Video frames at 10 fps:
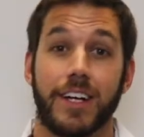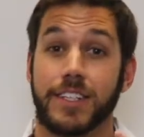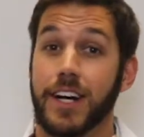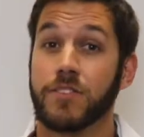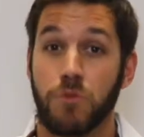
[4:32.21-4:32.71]

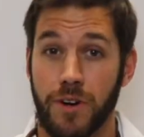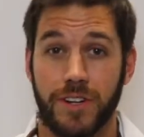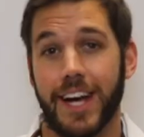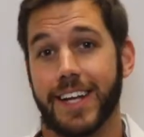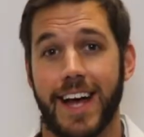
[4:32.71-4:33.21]
Doesn't
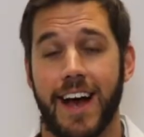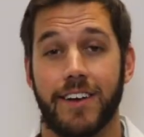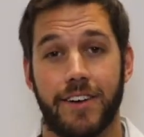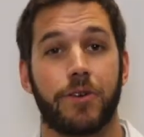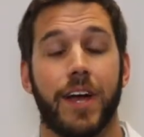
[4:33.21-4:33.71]
work like that,
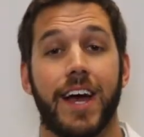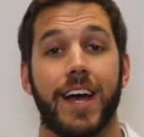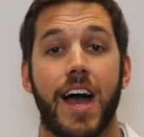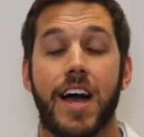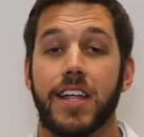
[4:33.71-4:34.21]

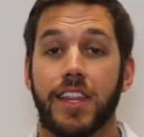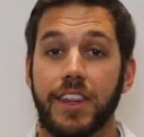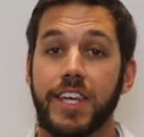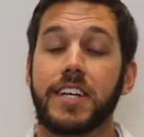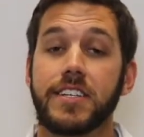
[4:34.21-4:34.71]
okay?
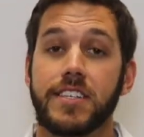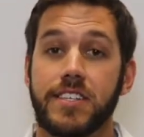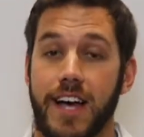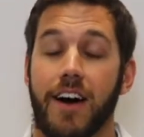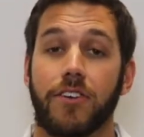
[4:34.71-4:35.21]
These
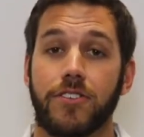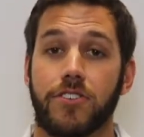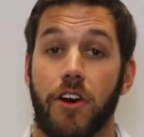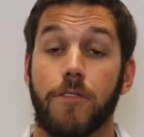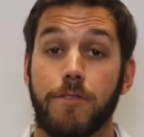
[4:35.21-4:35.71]

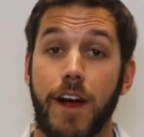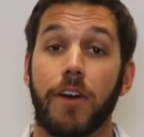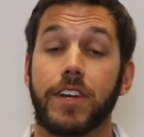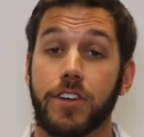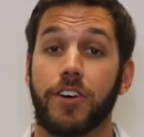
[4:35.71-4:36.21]
cells are
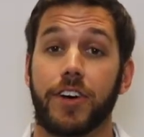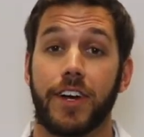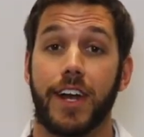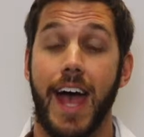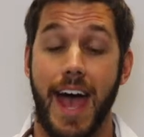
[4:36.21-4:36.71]
very
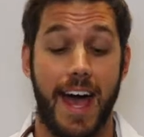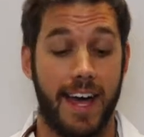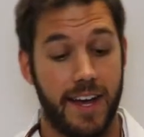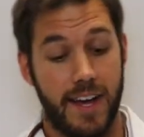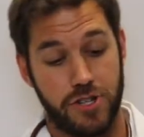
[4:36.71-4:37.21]
good
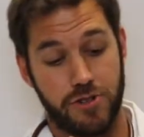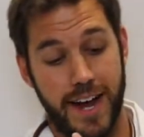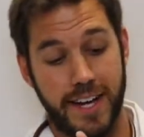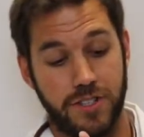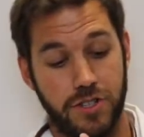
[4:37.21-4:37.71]
at
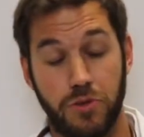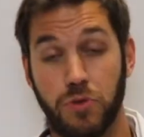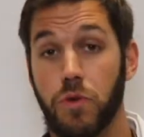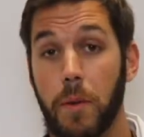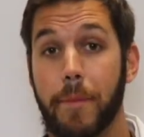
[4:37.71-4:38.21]
trying
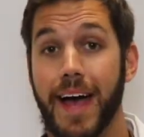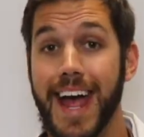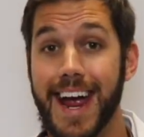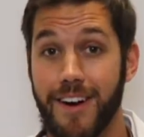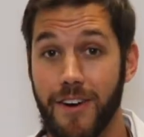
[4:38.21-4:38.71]
to
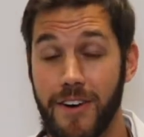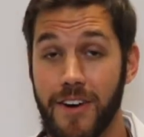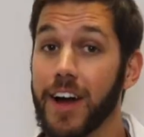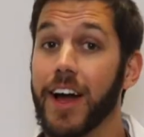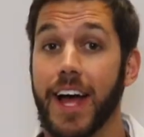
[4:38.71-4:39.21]
repair
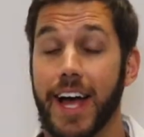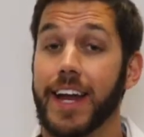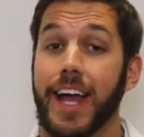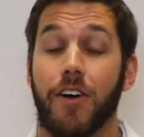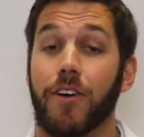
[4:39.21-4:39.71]

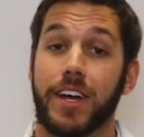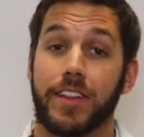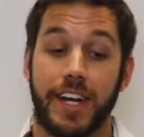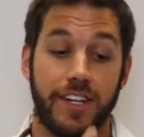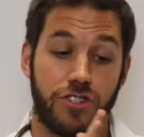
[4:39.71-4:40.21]
an area
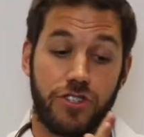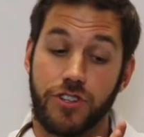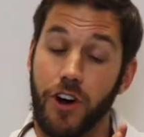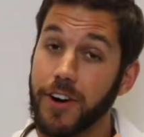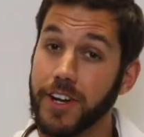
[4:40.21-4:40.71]
that is
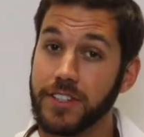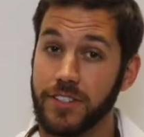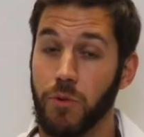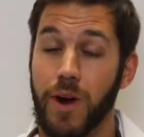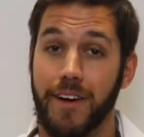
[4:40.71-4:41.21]
starting
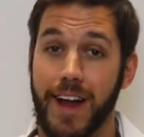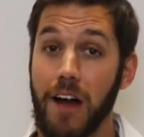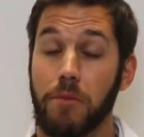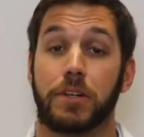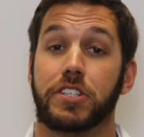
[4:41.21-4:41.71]
to wear
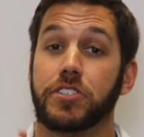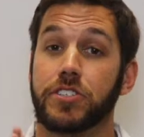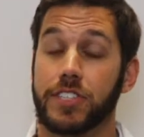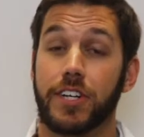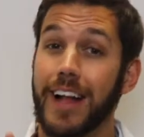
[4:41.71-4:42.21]
down, but you
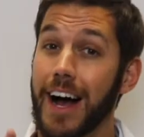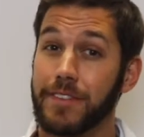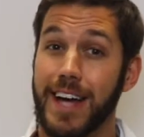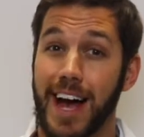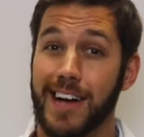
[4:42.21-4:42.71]
still
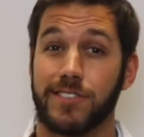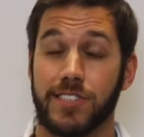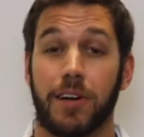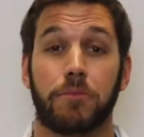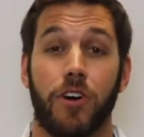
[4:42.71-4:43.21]
have to have
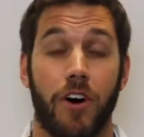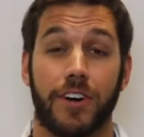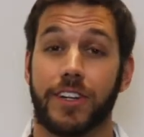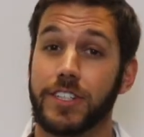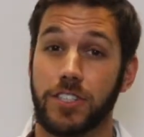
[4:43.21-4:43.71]
some
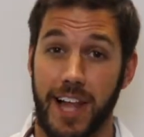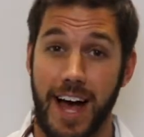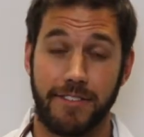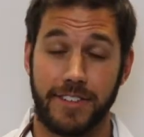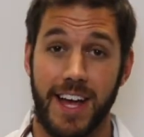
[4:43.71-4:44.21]
cartilage
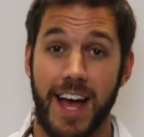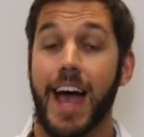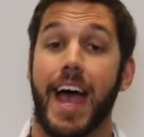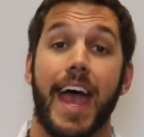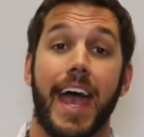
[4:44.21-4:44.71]
left,
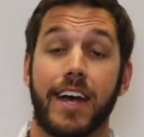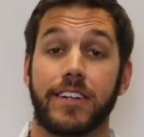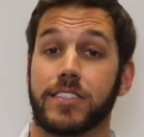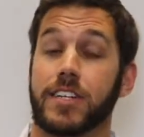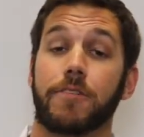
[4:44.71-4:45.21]

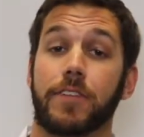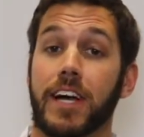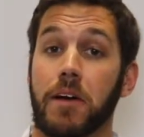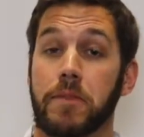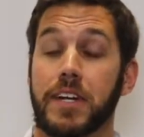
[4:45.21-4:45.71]
and stuff
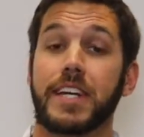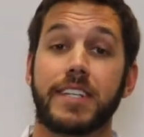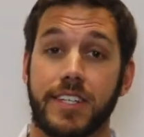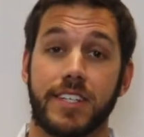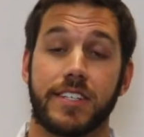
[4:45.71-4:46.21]
like a
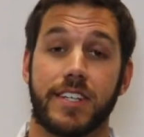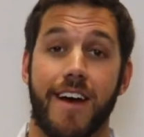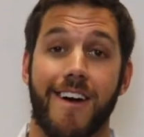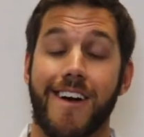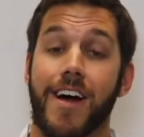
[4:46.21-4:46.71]
meniscus
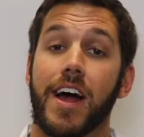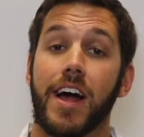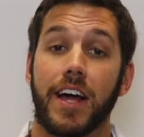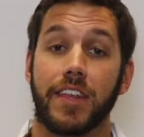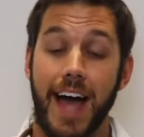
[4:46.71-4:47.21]
tear.
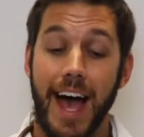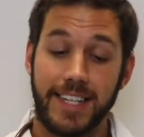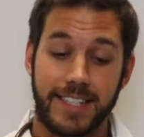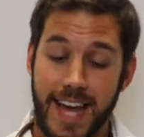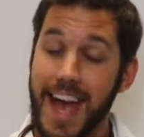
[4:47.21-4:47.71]

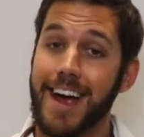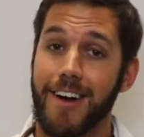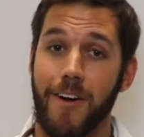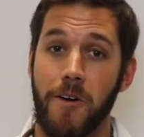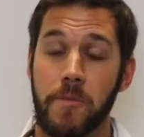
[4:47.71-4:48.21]
That
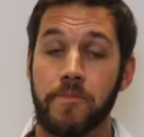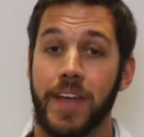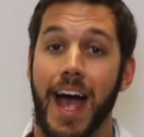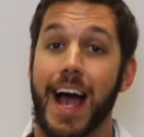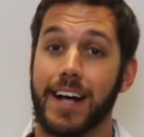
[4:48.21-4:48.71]
tear
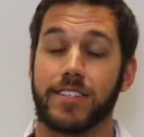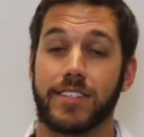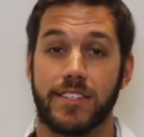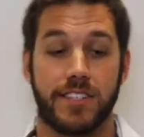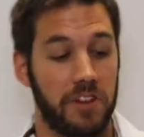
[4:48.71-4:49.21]
has
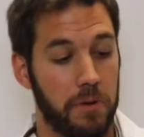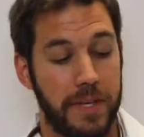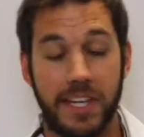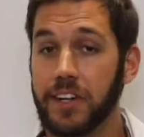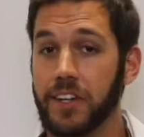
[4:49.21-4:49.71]
to still
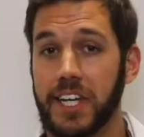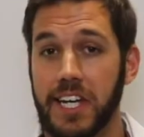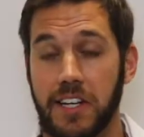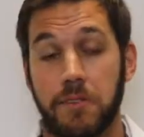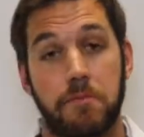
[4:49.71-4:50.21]
be
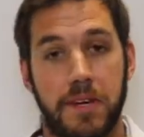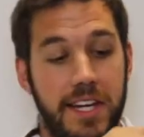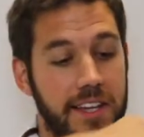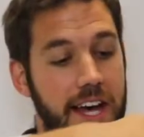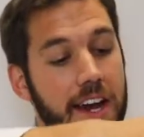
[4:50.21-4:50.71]
clean,
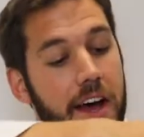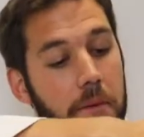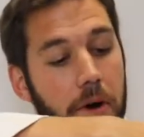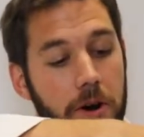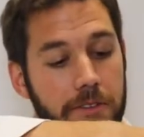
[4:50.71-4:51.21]
meaning that
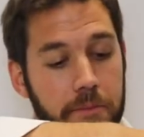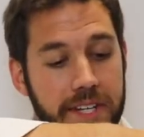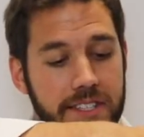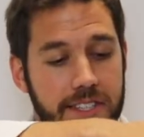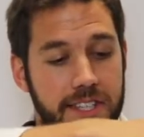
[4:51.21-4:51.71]
part of the
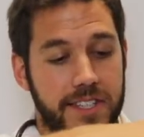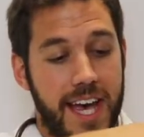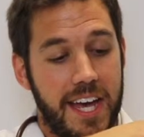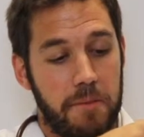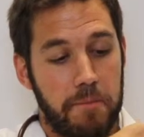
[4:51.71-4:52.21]
meniscus
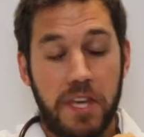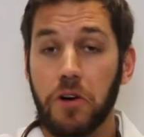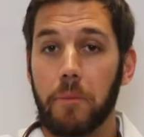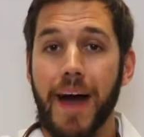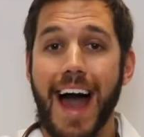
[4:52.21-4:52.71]
can't
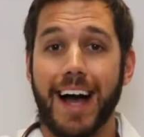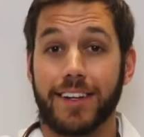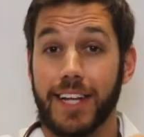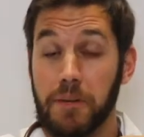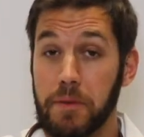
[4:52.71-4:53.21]
peel
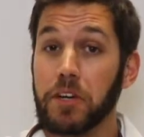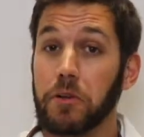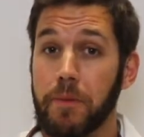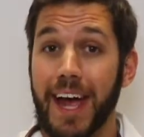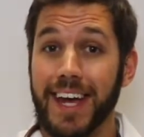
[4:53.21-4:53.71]
back like
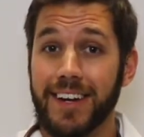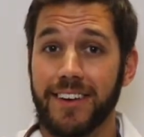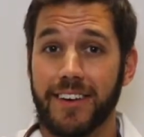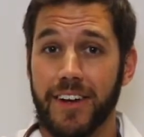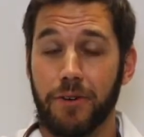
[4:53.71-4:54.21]
peeled paint,
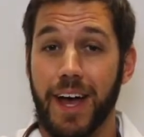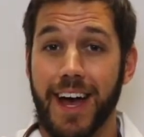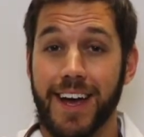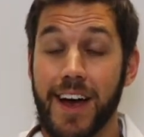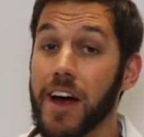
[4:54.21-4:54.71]

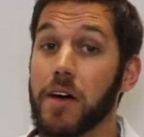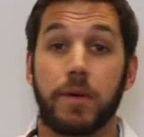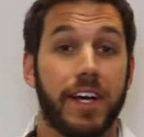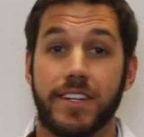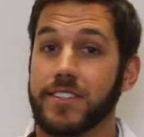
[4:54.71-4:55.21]
okay?
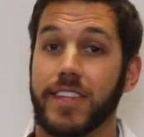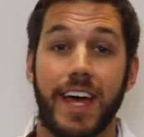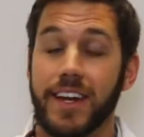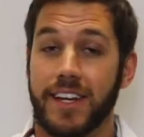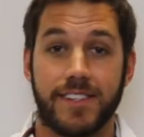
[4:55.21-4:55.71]
Because
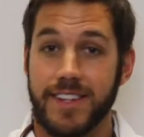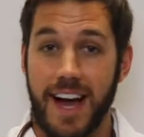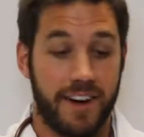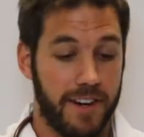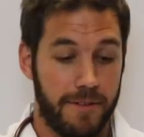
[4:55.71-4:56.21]
then it's
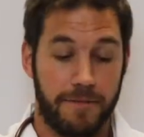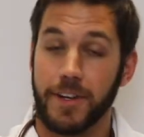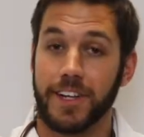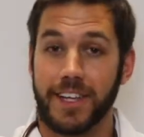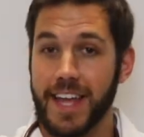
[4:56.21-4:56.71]
not gonna
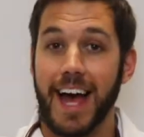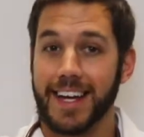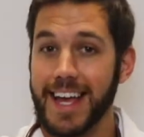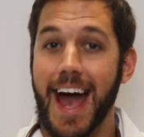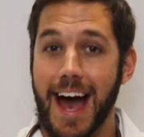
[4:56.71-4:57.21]
fill in
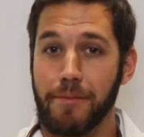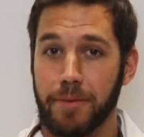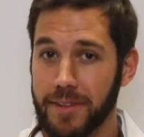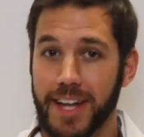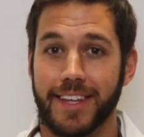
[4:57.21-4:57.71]
that
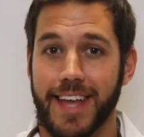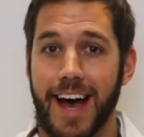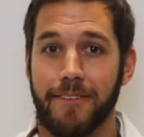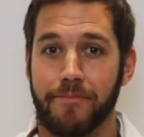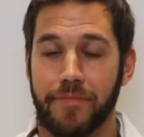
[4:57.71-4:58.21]
gap like
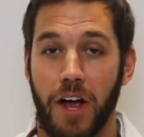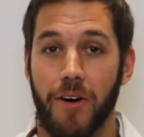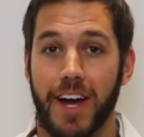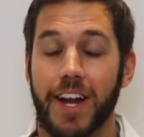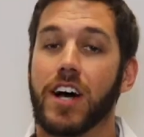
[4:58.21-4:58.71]
that, all
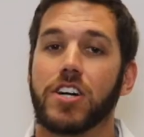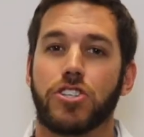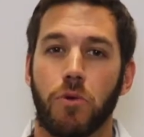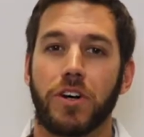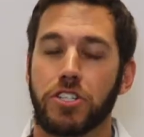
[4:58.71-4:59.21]
right?
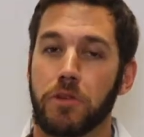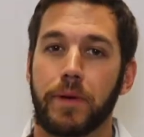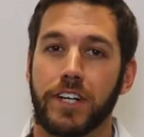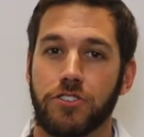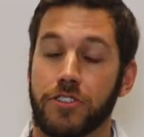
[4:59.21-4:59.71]
So I want you to
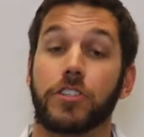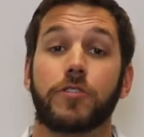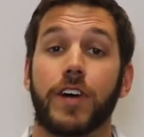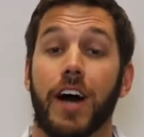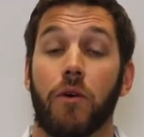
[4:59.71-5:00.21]
picture that
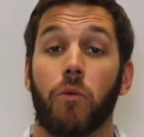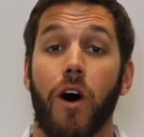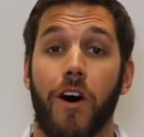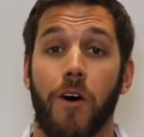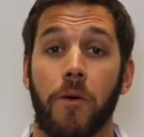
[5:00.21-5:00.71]
you've got a
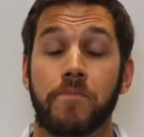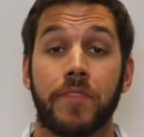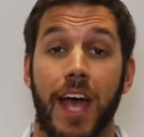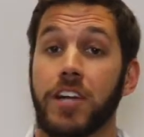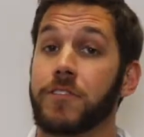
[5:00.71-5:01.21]
wall
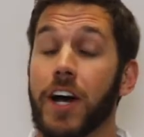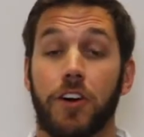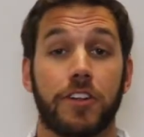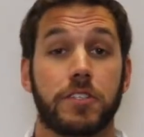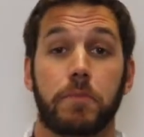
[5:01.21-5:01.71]
and you've got
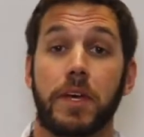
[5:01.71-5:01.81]
all this